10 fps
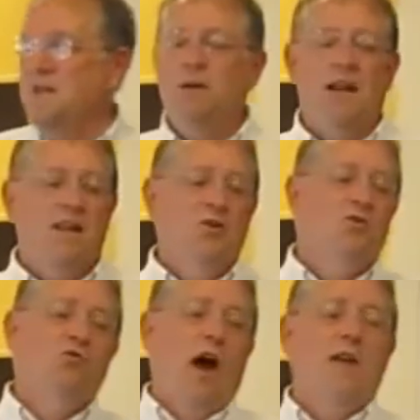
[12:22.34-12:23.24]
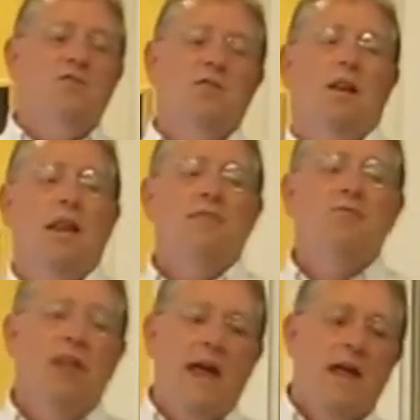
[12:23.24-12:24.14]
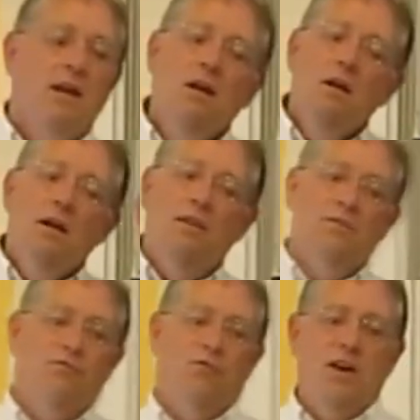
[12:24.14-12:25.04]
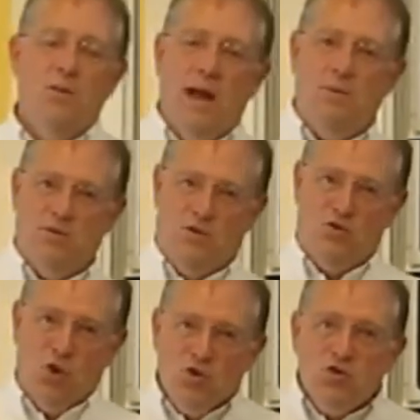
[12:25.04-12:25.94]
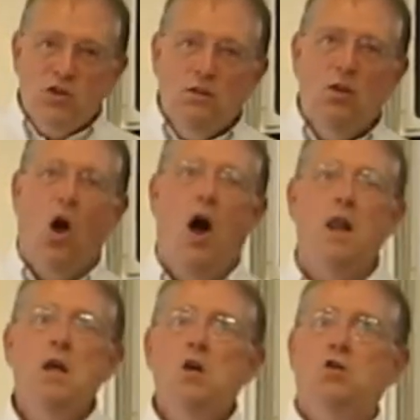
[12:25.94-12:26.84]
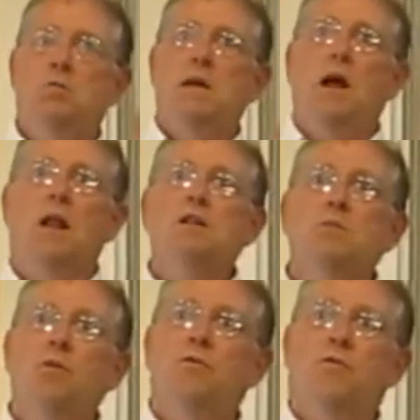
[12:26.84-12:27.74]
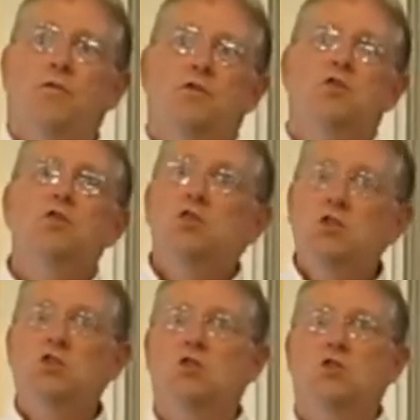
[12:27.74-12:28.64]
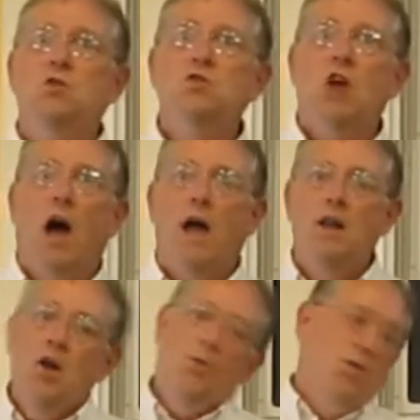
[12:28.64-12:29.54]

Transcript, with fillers: anybody who drives in the left lane of the freeway with the turn signal on should be eligible for physician-assisted suicide.